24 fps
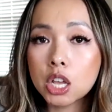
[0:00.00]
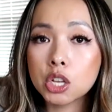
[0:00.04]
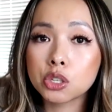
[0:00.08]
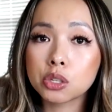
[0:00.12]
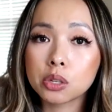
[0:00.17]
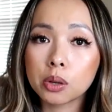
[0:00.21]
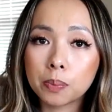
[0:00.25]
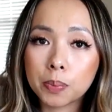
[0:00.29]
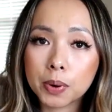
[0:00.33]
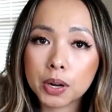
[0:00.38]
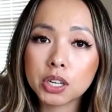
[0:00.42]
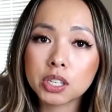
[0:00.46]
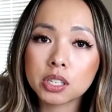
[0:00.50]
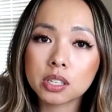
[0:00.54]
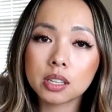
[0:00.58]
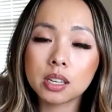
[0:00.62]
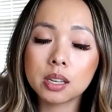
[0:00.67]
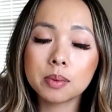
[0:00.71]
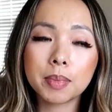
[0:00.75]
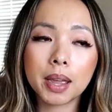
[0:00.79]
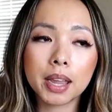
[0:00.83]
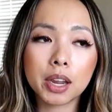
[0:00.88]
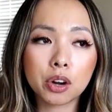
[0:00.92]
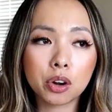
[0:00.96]
So
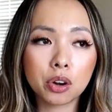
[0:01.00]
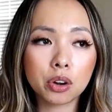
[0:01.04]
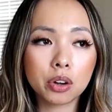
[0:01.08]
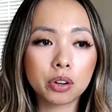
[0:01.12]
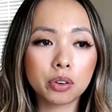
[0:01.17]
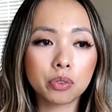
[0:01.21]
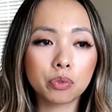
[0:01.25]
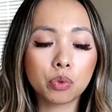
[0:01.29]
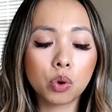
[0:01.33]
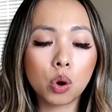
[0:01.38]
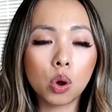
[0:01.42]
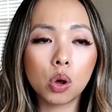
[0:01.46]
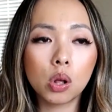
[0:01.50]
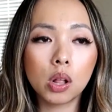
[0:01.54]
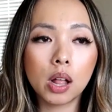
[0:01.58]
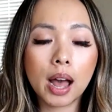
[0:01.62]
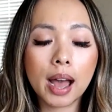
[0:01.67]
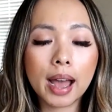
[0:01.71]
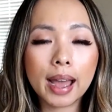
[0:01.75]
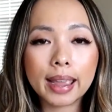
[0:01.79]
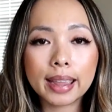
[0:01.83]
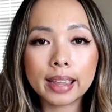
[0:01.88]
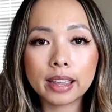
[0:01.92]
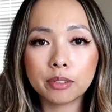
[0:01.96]
personally, in my current role,
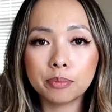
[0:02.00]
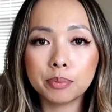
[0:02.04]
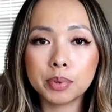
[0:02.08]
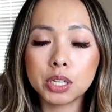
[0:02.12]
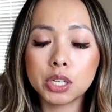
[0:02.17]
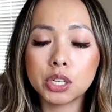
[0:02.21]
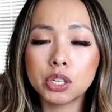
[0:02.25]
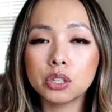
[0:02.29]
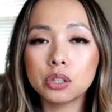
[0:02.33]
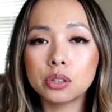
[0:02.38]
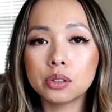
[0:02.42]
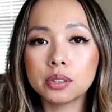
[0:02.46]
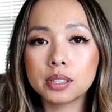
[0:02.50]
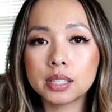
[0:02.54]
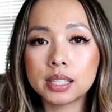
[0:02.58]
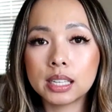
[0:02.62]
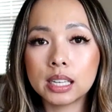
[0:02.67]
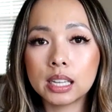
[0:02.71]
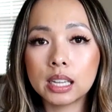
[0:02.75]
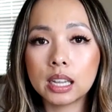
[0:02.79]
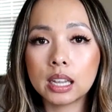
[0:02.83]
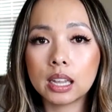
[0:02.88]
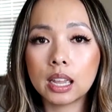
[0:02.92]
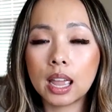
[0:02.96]
I have been
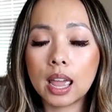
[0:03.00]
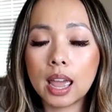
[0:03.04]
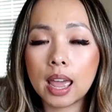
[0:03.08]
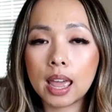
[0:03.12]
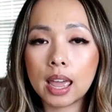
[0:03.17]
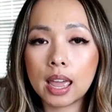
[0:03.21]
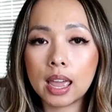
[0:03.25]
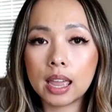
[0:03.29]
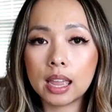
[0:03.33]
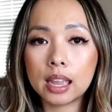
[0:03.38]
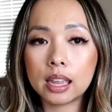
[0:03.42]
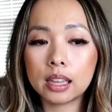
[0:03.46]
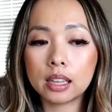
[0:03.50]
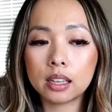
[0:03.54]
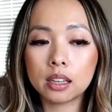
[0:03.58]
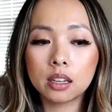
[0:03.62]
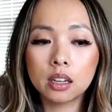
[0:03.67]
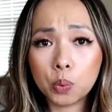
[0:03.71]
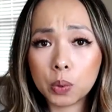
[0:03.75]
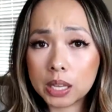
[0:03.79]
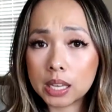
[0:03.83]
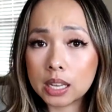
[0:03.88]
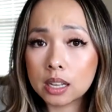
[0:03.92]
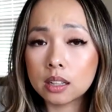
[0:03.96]
using a
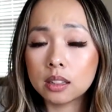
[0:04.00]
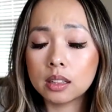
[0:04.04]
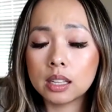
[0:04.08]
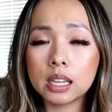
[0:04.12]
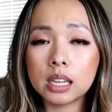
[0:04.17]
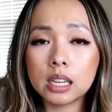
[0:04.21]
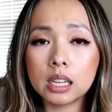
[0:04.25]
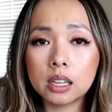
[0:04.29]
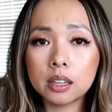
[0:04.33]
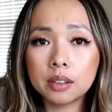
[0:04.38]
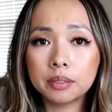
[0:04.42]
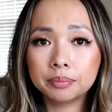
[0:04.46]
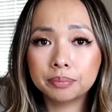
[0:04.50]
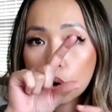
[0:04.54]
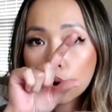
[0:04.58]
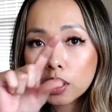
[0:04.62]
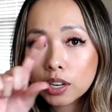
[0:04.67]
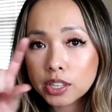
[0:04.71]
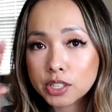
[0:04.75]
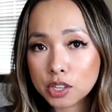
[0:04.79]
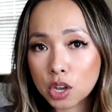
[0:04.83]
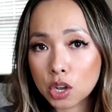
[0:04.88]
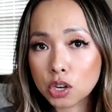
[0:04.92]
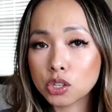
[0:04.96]
weekly
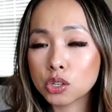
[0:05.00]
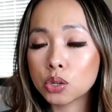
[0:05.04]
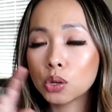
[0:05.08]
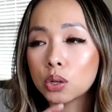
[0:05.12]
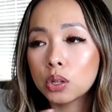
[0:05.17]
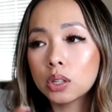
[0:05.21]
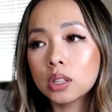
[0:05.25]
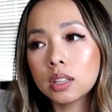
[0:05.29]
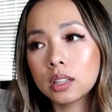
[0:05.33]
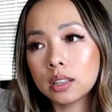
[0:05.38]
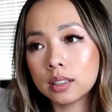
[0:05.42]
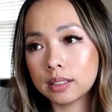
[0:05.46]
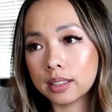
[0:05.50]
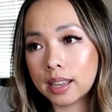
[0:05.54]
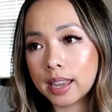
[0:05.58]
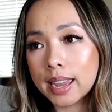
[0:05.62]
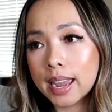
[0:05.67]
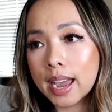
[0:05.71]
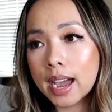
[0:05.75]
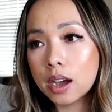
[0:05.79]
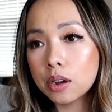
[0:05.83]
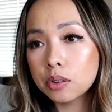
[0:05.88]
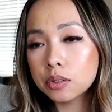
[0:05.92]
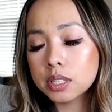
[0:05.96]
horizontal
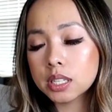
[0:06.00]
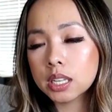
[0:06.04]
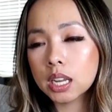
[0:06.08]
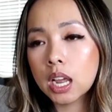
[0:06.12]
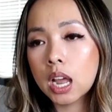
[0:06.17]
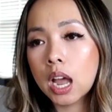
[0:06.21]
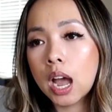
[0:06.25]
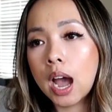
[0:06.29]
layout.